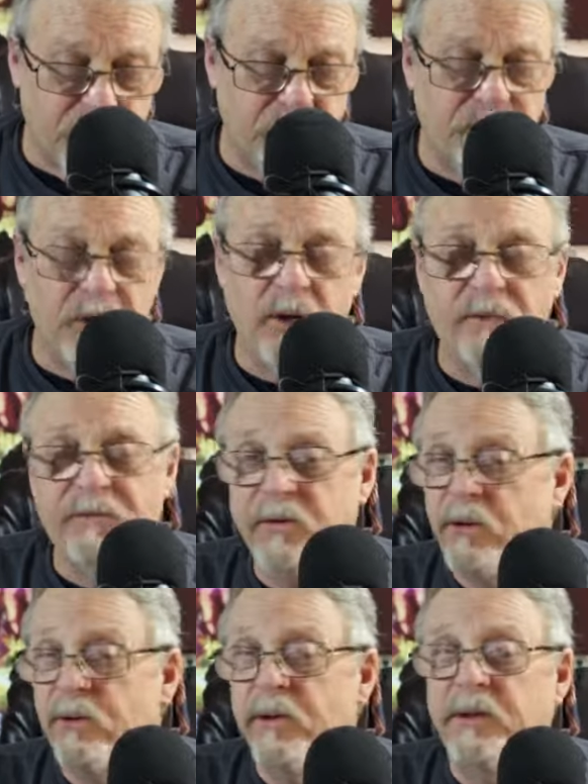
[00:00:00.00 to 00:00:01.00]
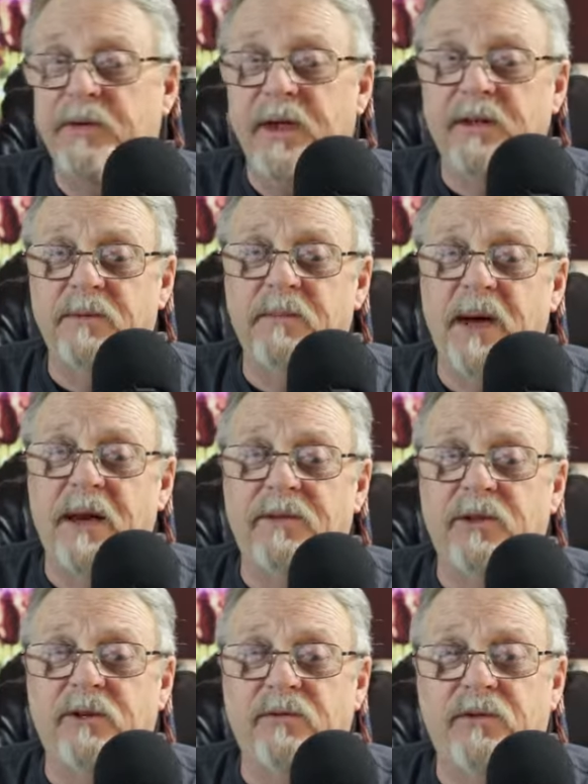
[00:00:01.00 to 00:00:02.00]
Show a few little things about it
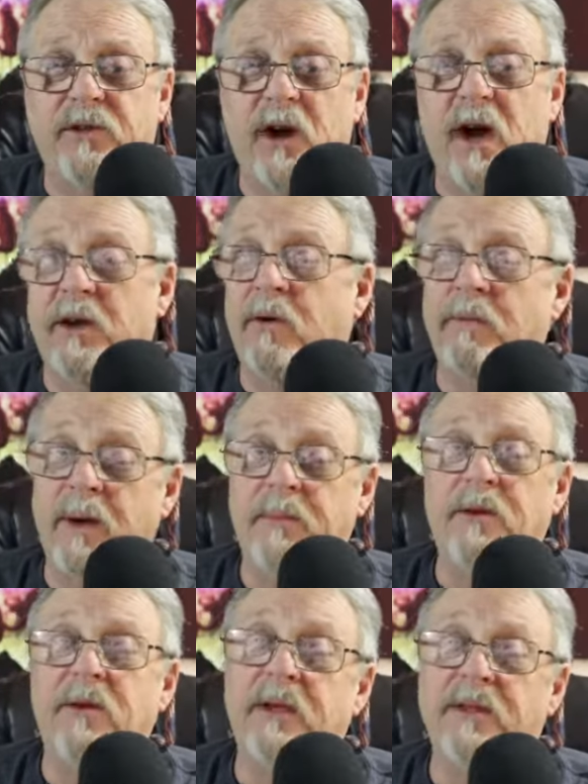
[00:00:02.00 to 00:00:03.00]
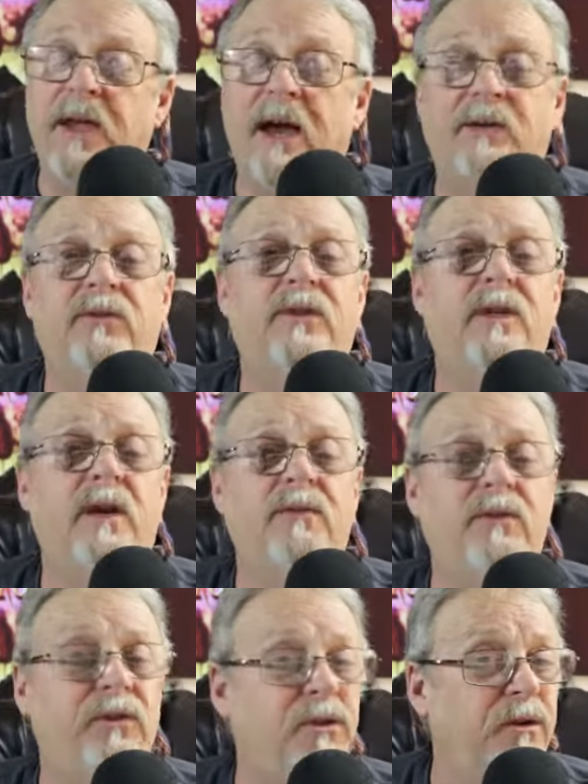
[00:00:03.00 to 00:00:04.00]
that you've shot, or maybe you can get the actors
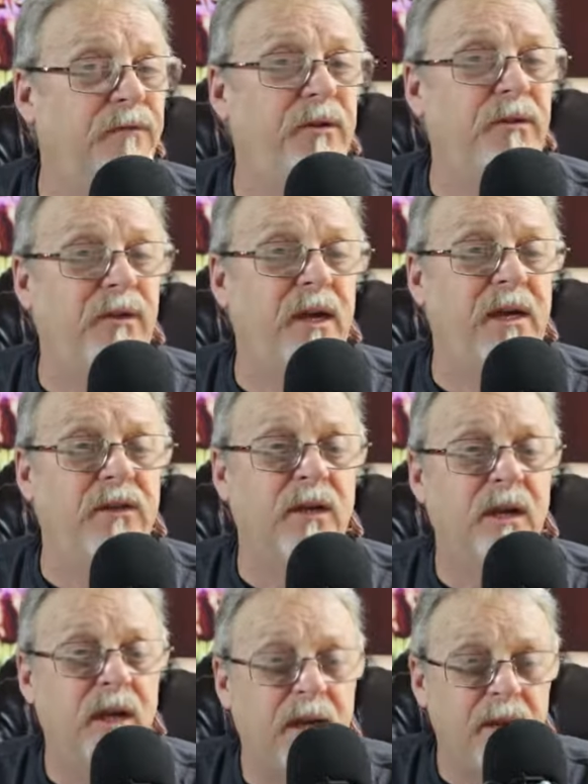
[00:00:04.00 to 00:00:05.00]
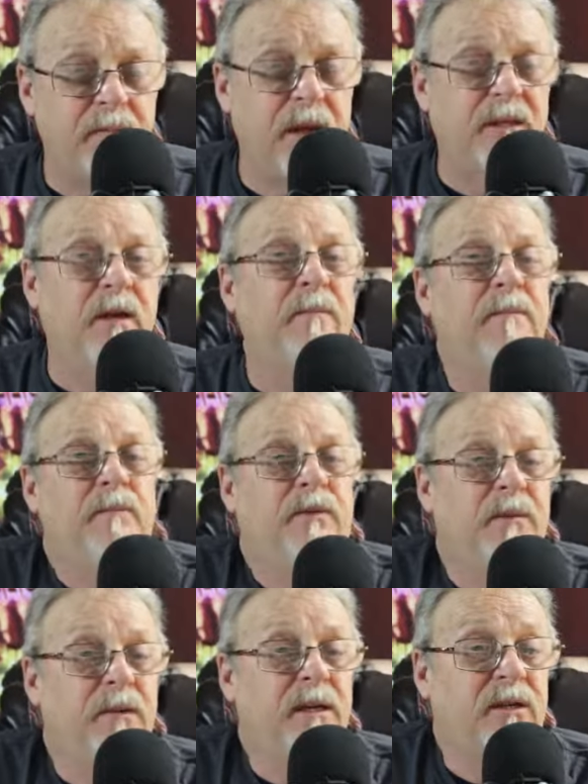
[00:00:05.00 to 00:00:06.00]
together and shoot a few things. Make them
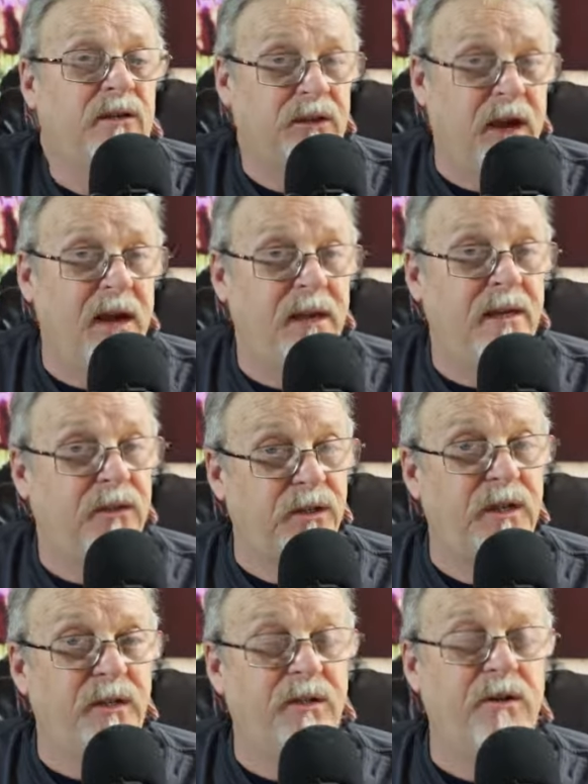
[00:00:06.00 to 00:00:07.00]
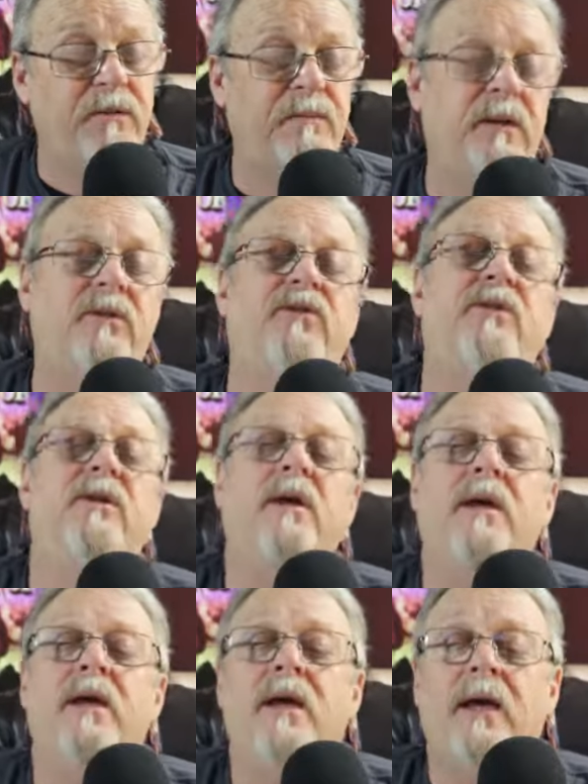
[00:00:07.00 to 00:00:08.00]
some of the exciting scenes of your picture,
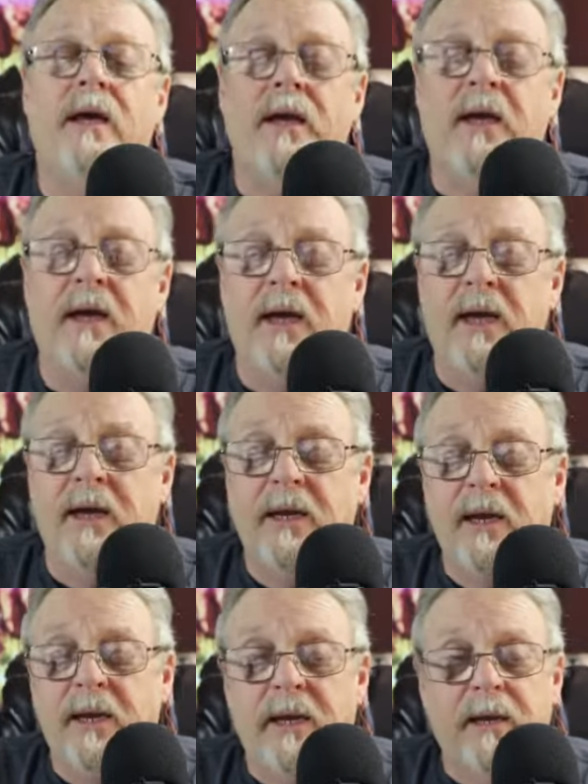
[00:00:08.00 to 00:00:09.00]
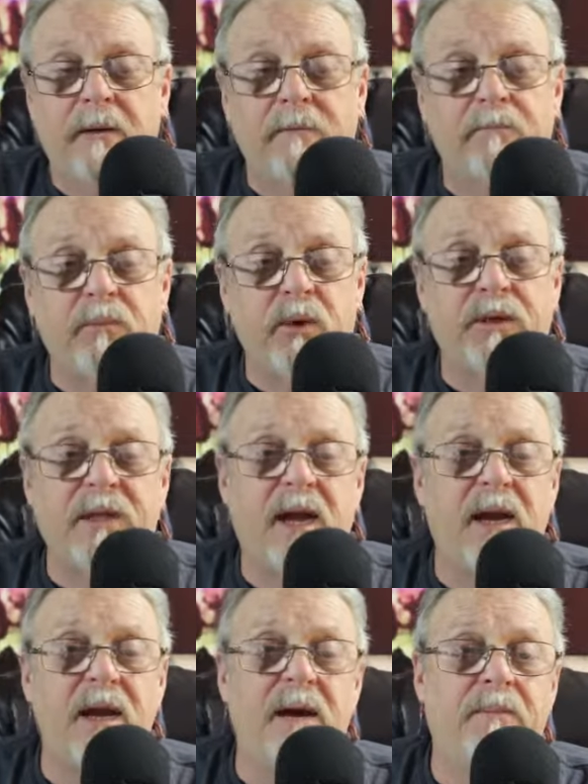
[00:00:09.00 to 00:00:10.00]
and put
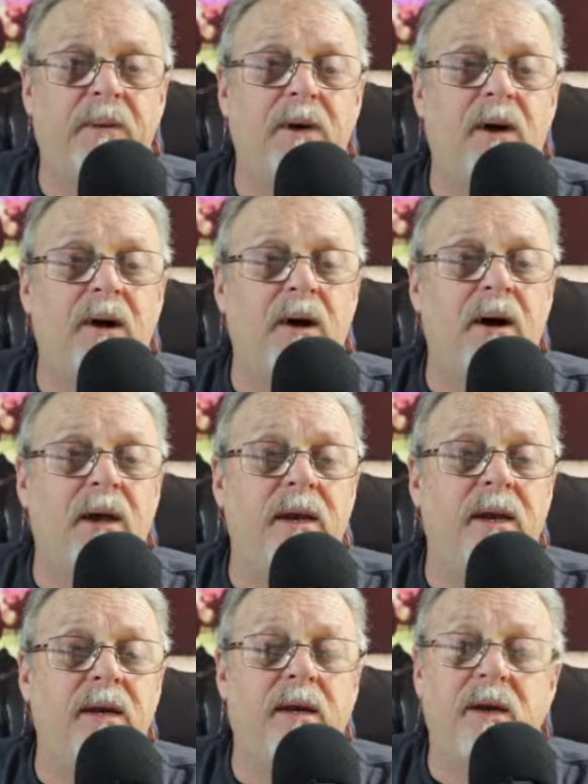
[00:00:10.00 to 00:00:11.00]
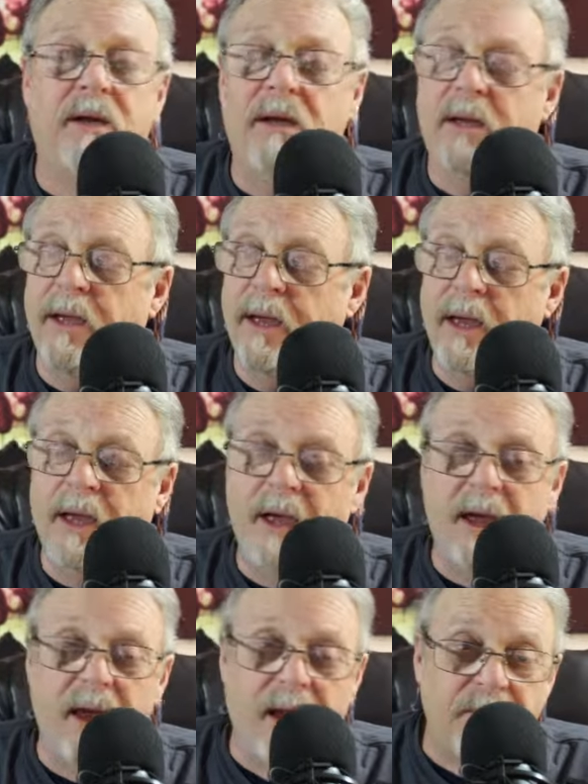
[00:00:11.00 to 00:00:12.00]
that up on
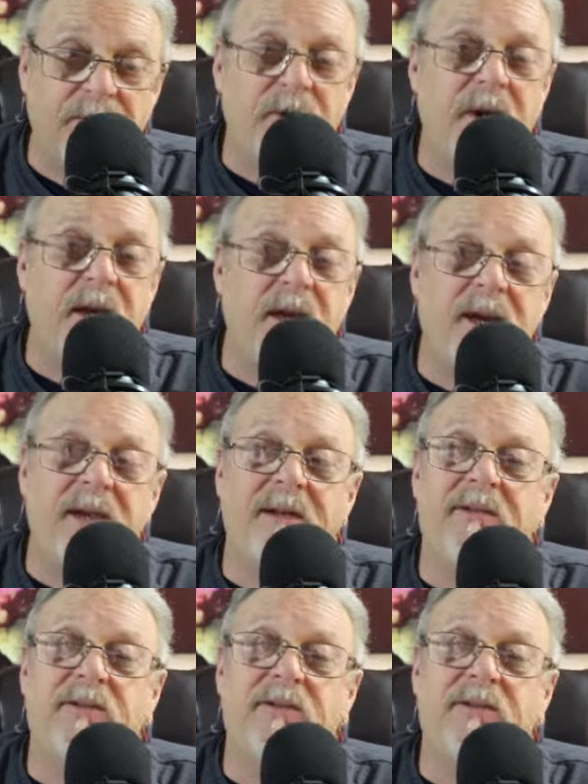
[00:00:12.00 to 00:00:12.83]
every